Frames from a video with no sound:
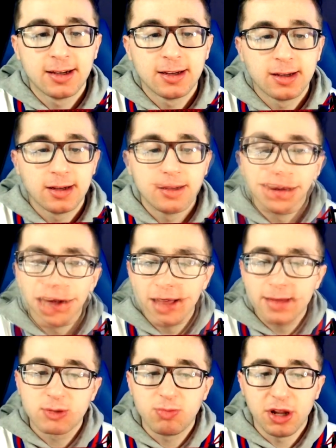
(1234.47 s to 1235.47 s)
I think I
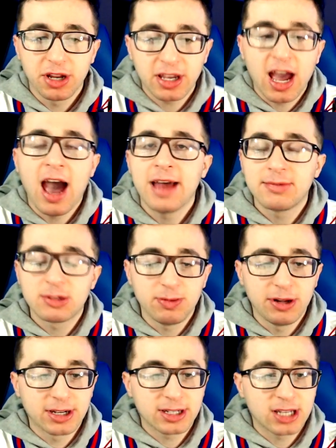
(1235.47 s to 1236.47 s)
had them splitting. Yeah, I had them
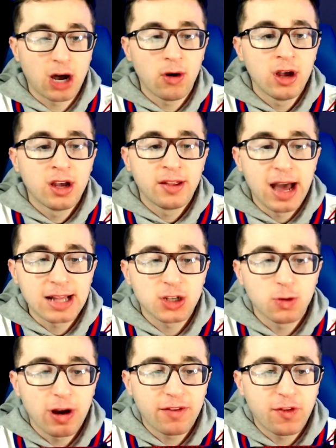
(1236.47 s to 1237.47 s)
splitting. So that's
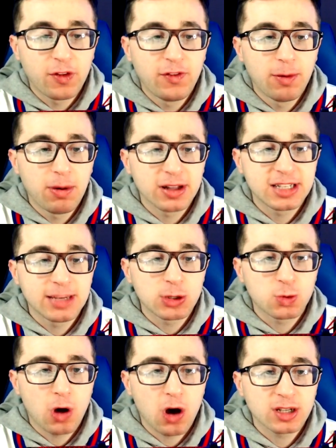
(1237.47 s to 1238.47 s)
a win for the football team
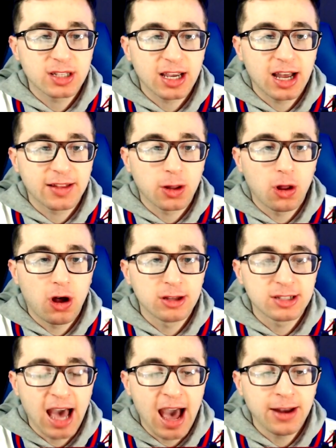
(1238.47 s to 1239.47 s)
as well, because they got the
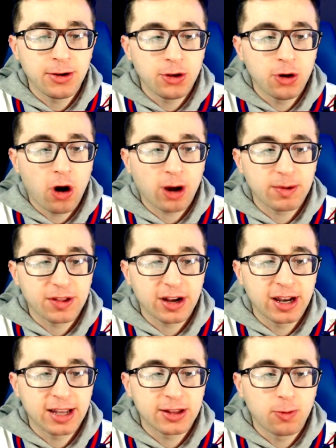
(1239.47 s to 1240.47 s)
loss at New York, but they're
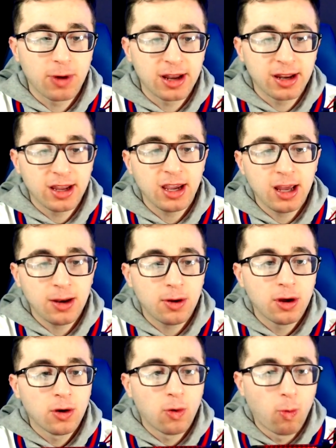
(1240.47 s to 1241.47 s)
going to get the win
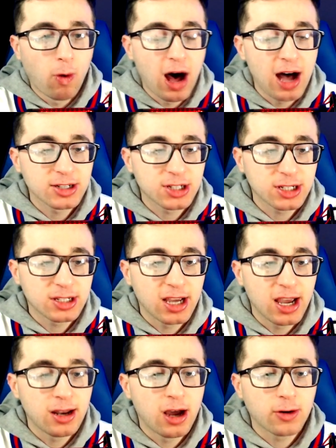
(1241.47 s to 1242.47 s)
in
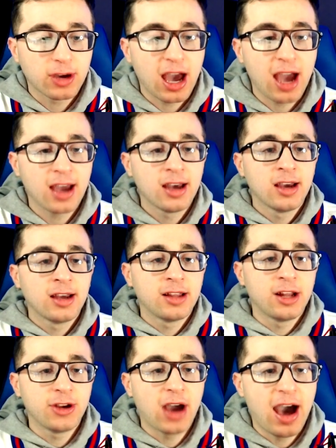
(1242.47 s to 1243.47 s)
Washington. Okay,
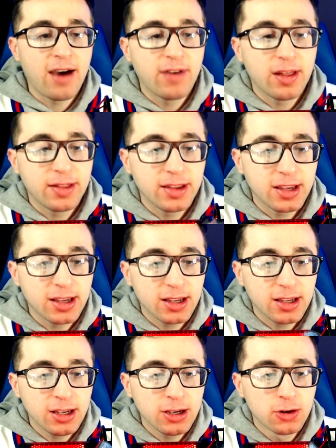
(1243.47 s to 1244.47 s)
then you have the
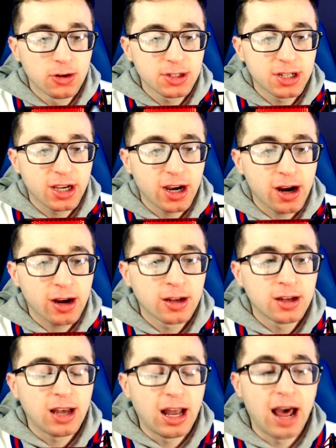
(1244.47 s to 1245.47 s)
Eagles here,
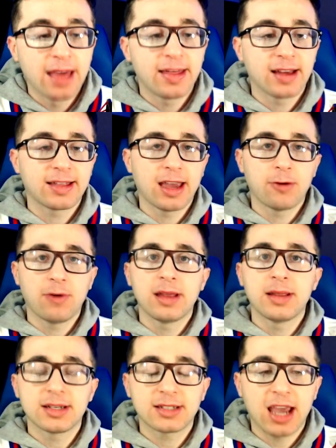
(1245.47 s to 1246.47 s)
and I think they
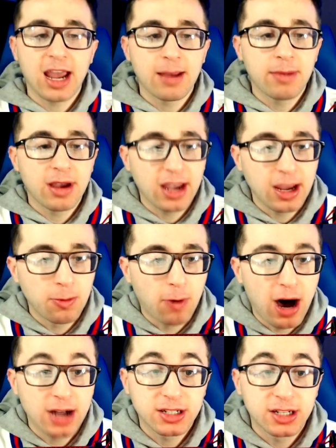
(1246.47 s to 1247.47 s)
win this game in
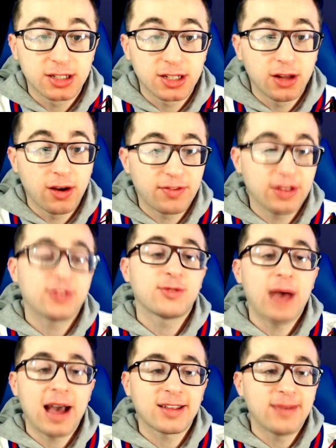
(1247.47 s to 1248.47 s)
Washington. So if this is
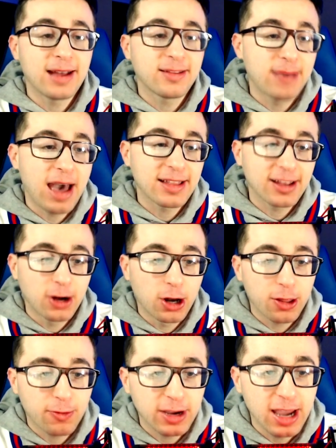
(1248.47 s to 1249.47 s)
back-to-back-to-back, they go on
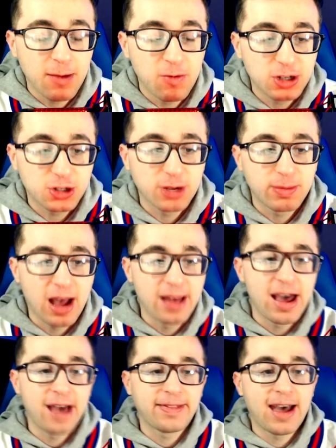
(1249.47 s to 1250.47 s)
a 3-game win streak, but I
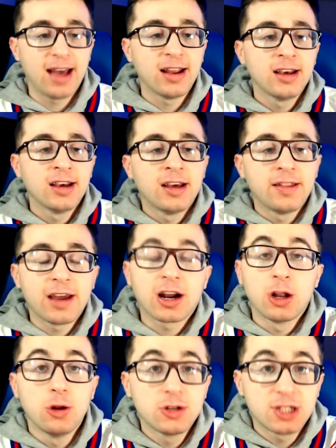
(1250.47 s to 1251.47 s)
doubt that. They're
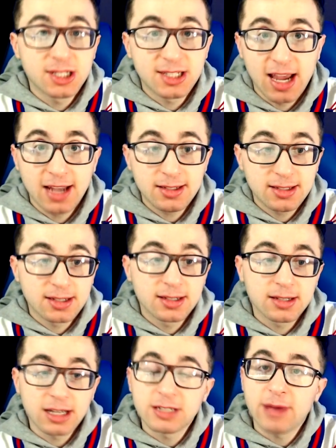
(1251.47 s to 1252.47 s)
going to lose to the Saints.
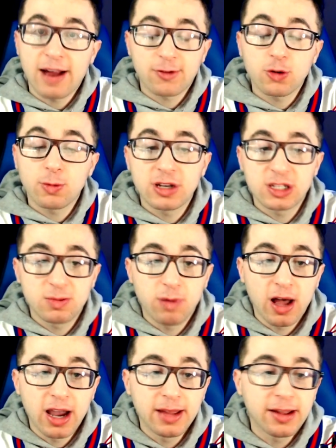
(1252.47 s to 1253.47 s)
Doesn't matter if Drew Brees is
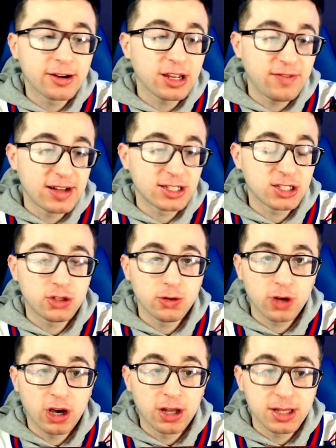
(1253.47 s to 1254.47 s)
playing. Their defense is
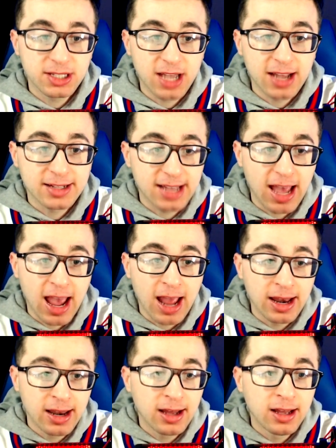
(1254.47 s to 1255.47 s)
too good, the Saints,
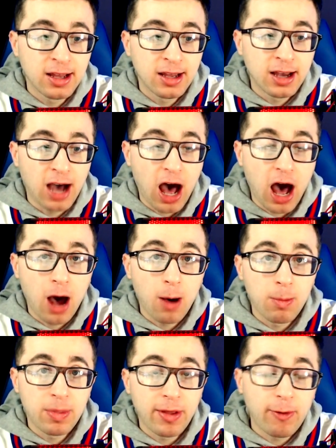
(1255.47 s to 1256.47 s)
and
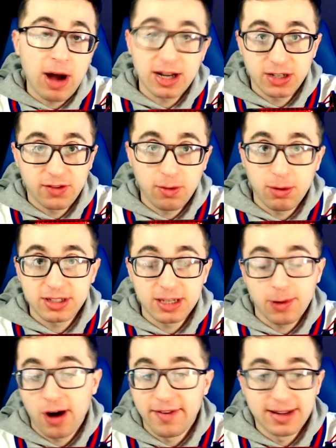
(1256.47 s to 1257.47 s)
the Washington football
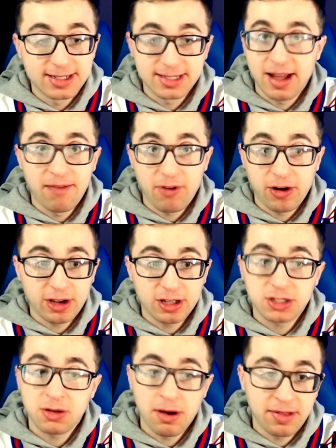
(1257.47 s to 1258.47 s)
team offense is not very
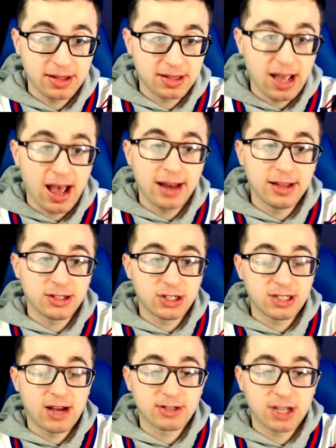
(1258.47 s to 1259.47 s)
good. So I think that is
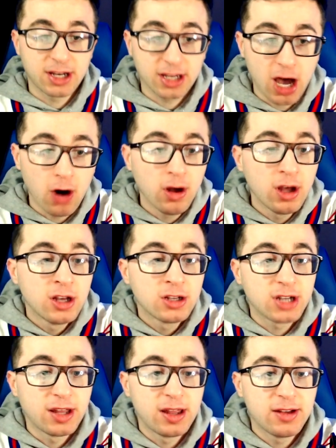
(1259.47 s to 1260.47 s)
just how it's going to go.
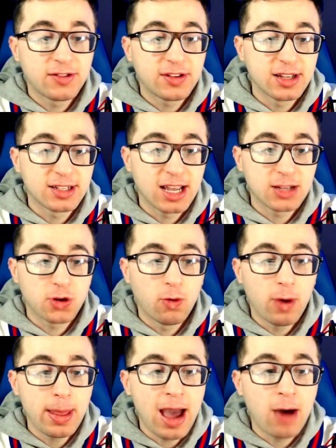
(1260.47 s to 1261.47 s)
So I think the Saints will
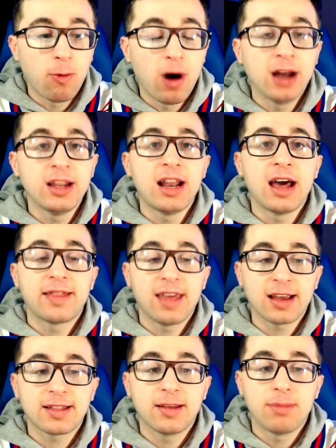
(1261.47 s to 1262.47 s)
win that one, and I
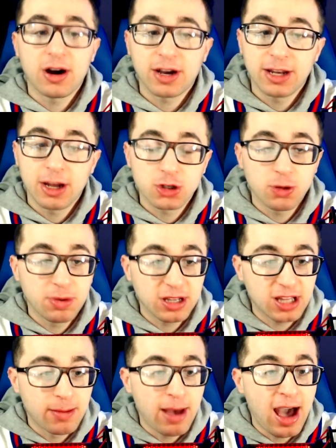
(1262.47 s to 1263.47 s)
think the Buccaneers will
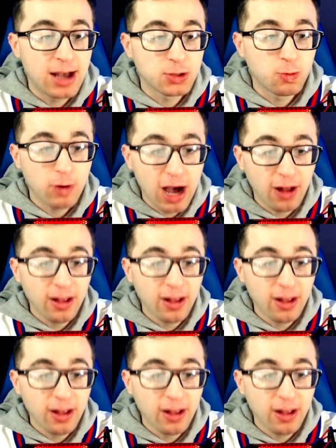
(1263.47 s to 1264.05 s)
beat them as well.